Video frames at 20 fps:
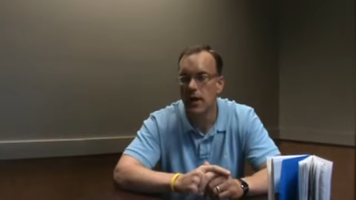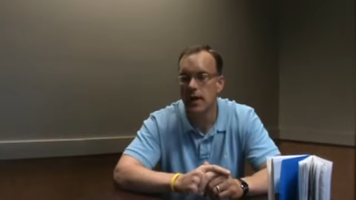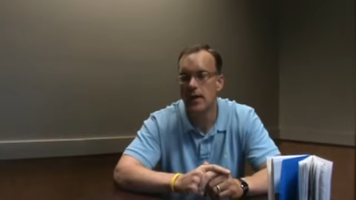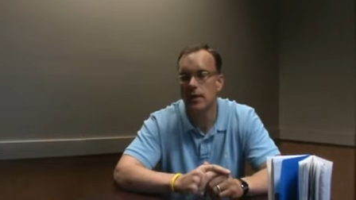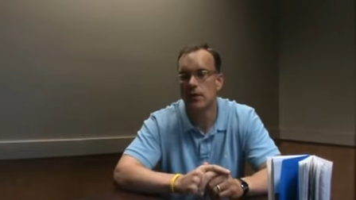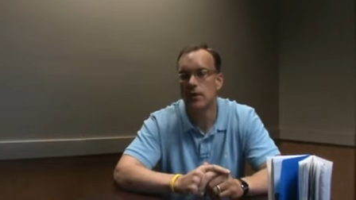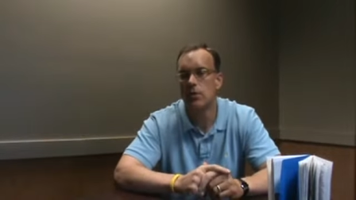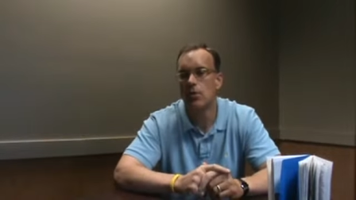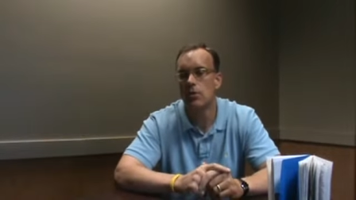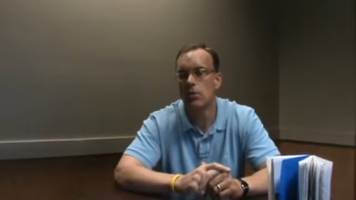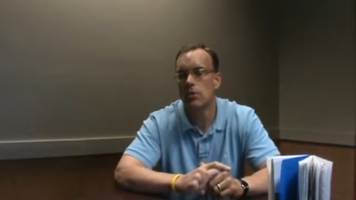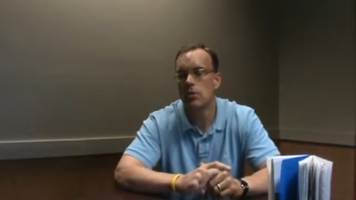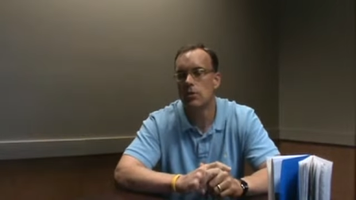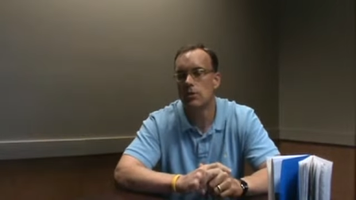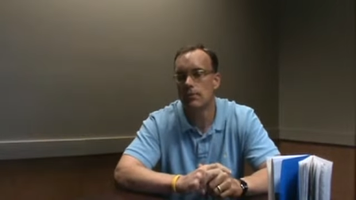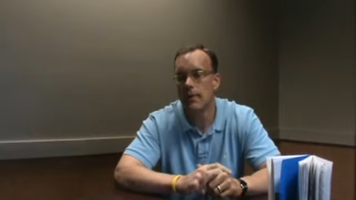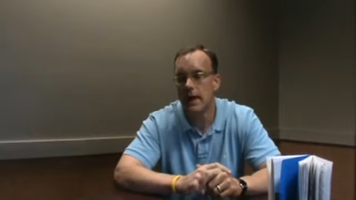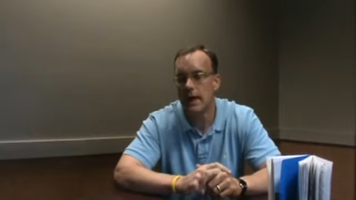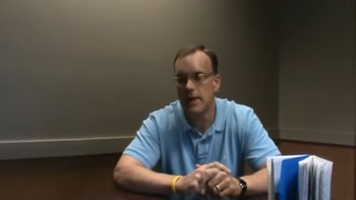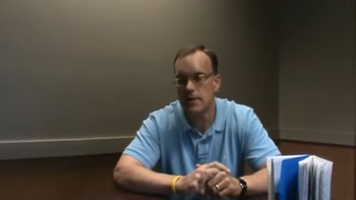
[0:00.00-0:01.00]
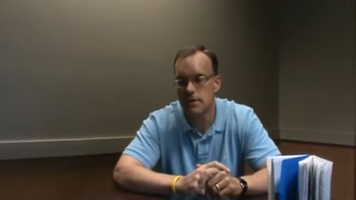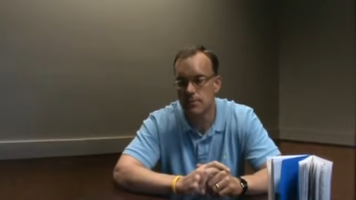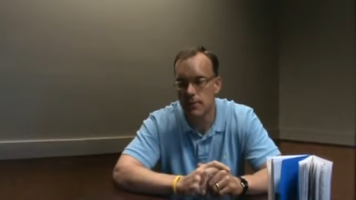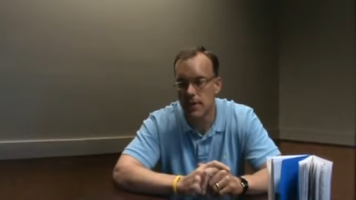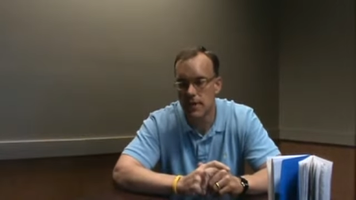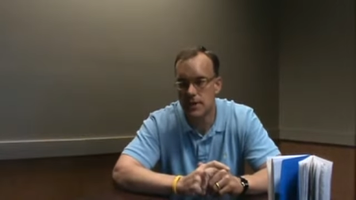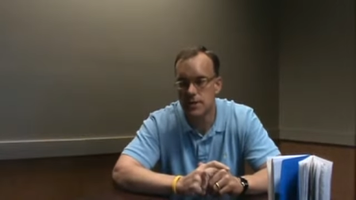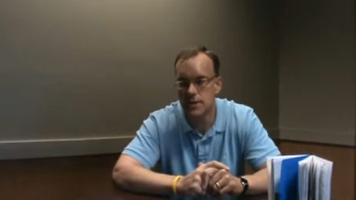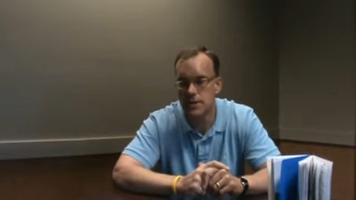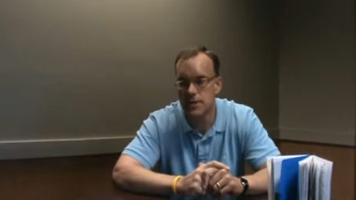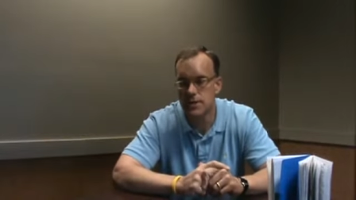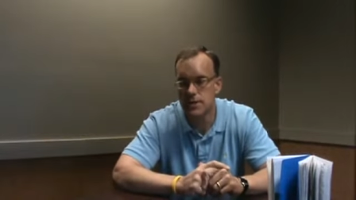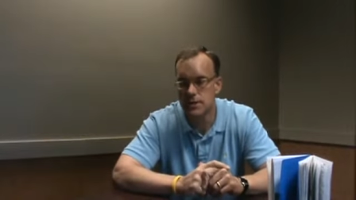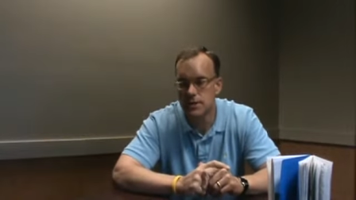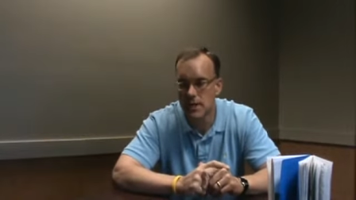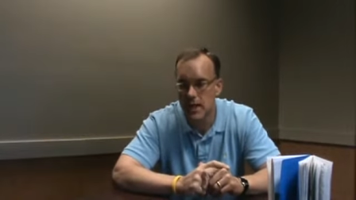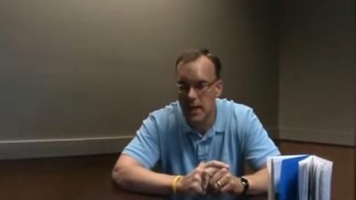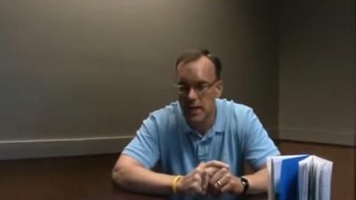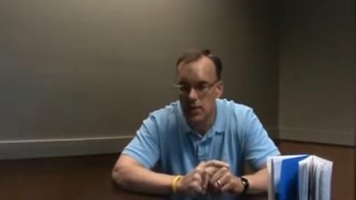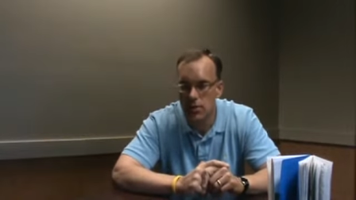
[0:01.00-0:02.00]
And in order to maximize the
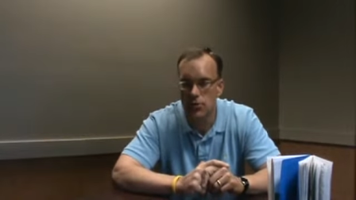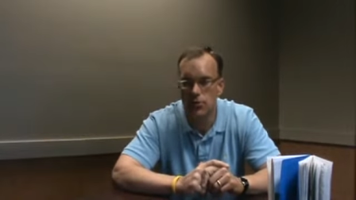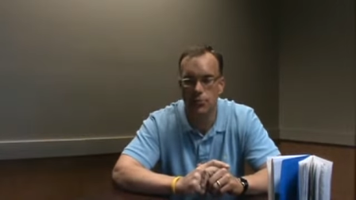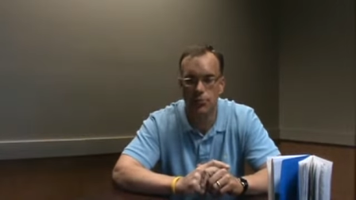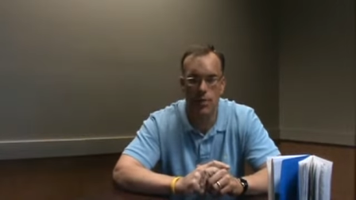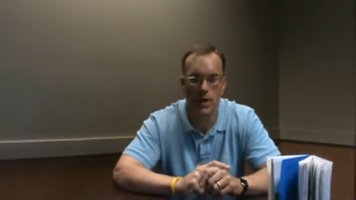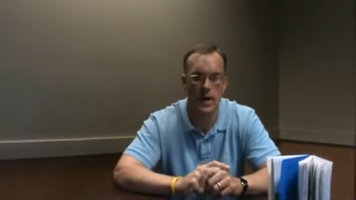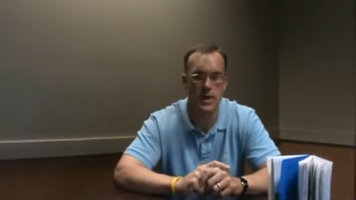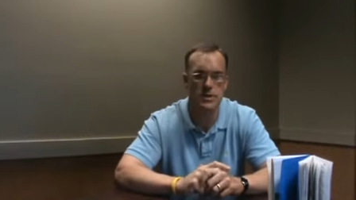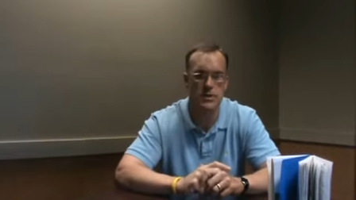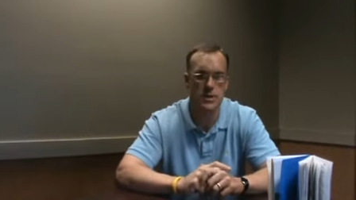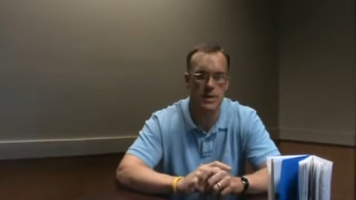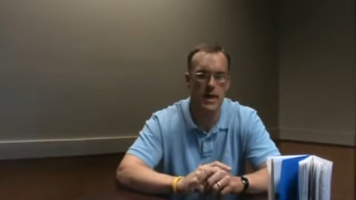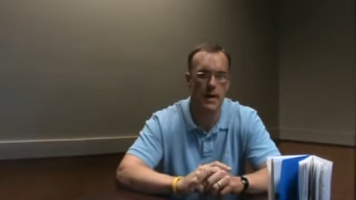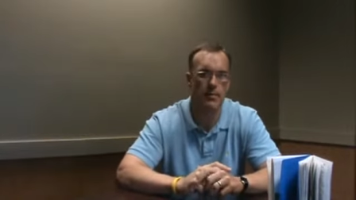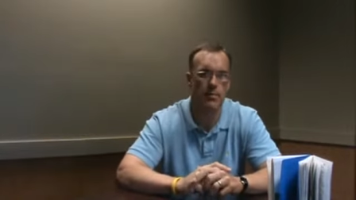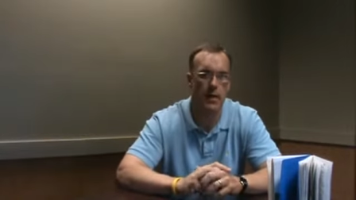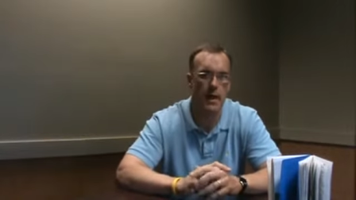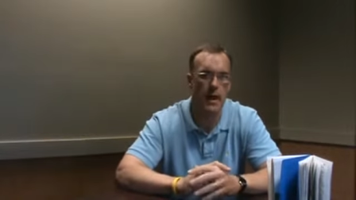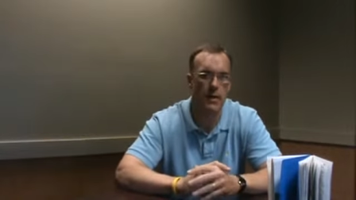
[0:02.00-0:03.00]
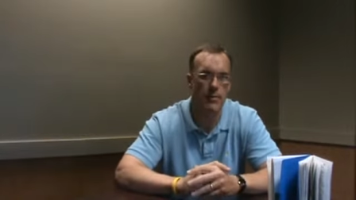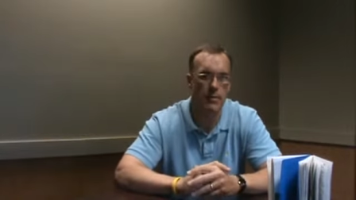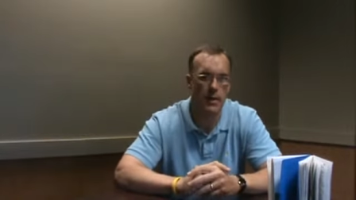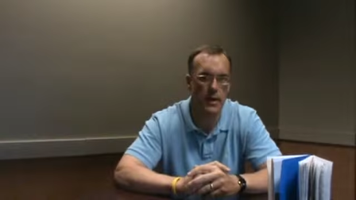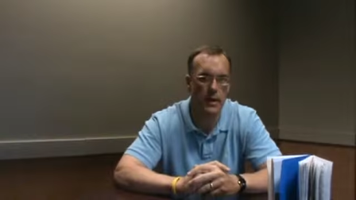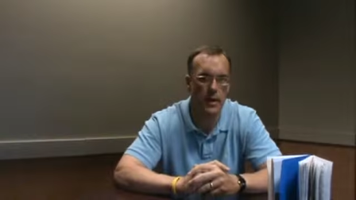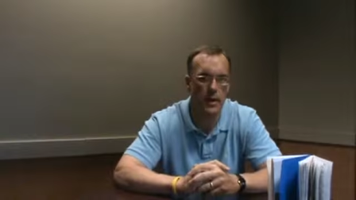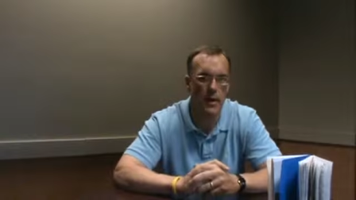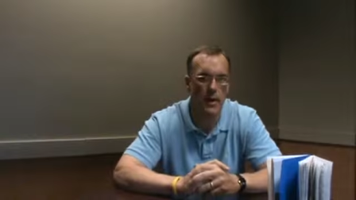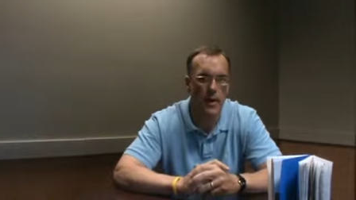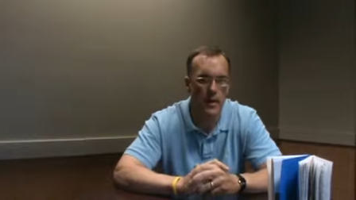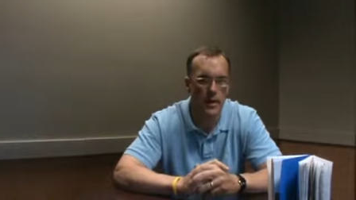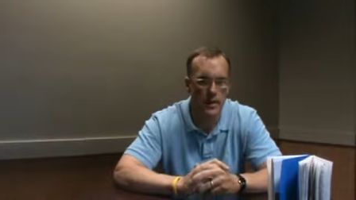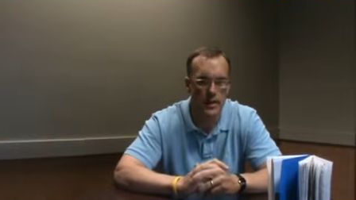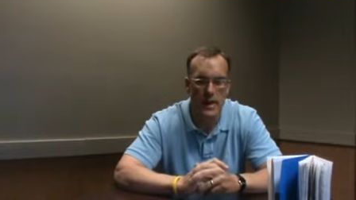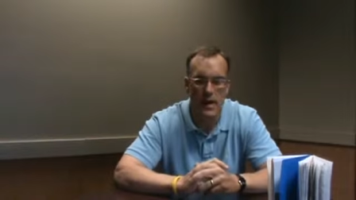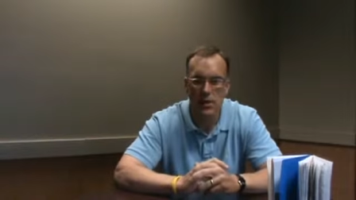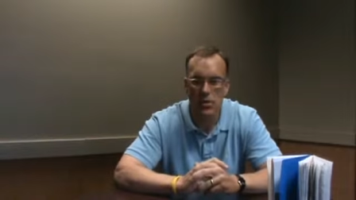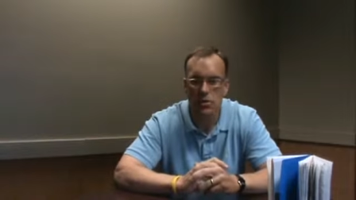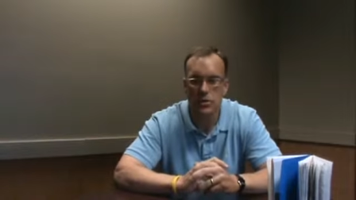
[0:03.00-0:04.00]
sales price of that property,
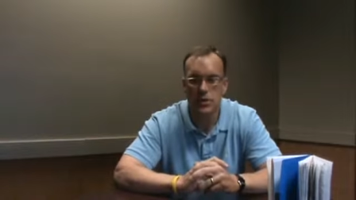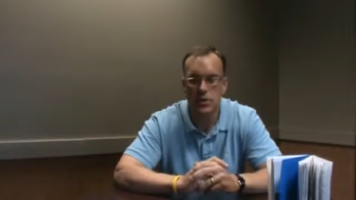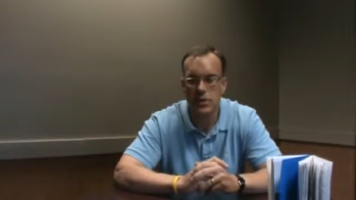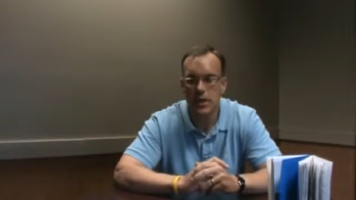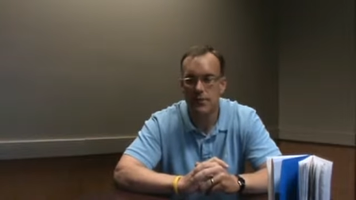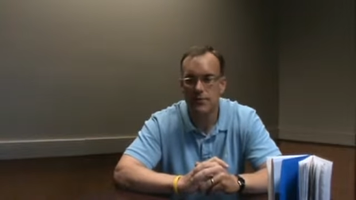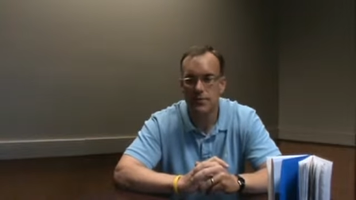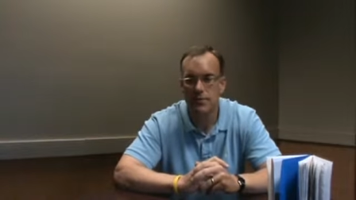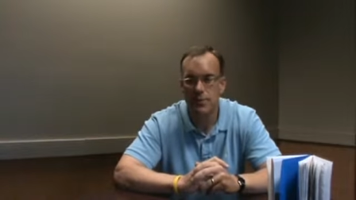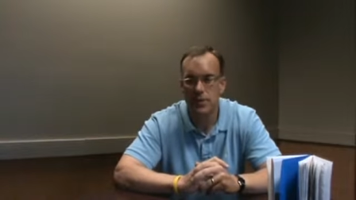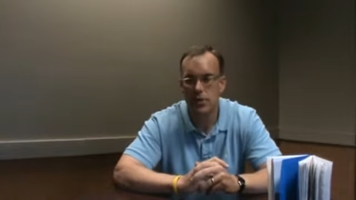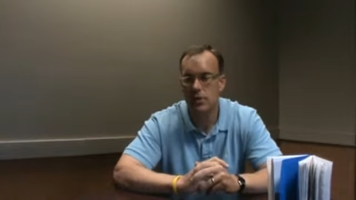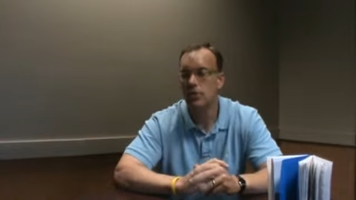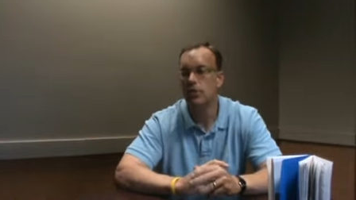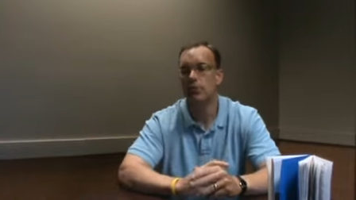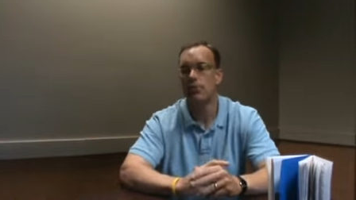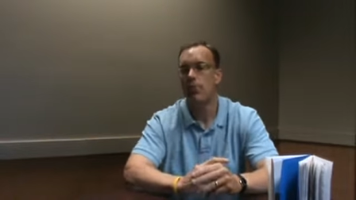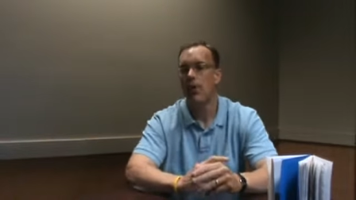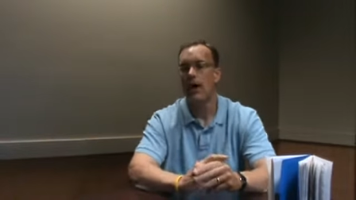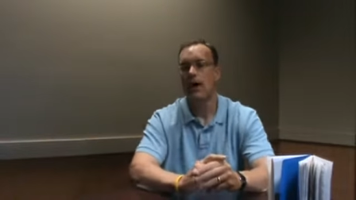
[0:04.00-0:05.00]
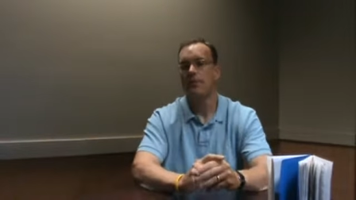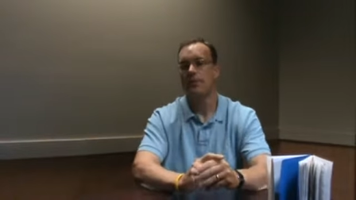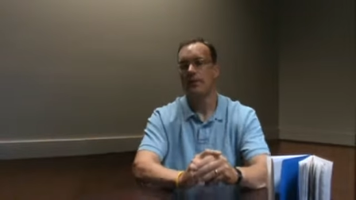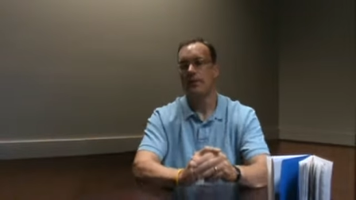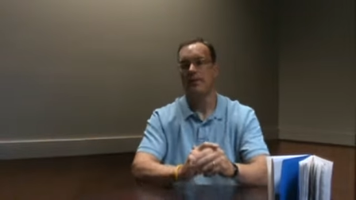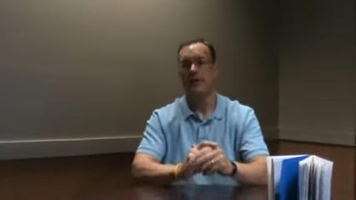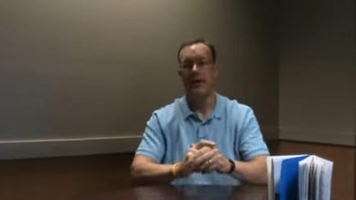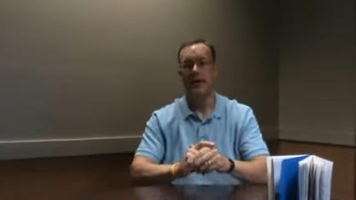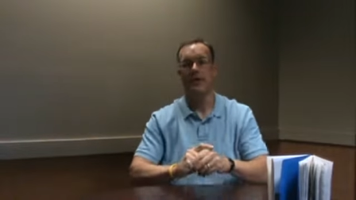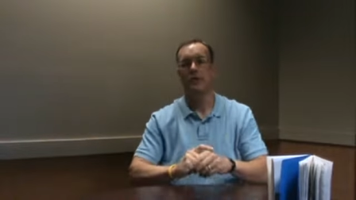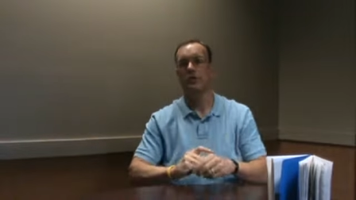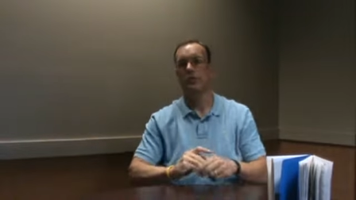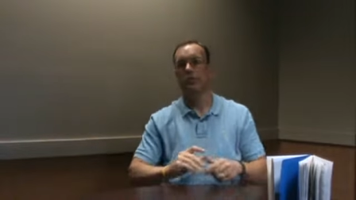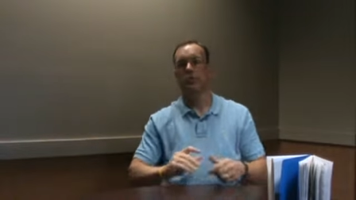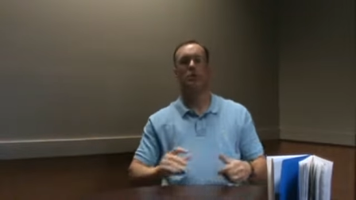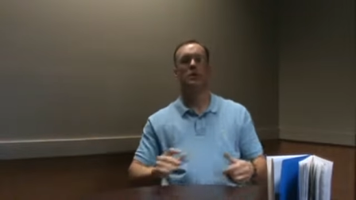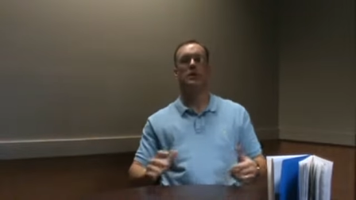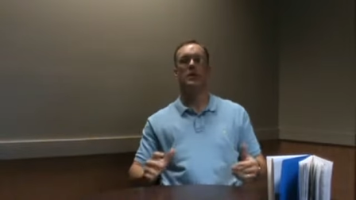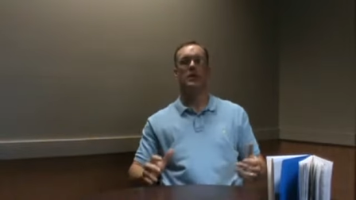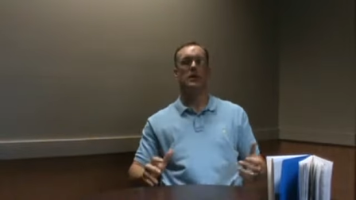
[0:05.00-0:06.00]
not only do you have to be a good property manager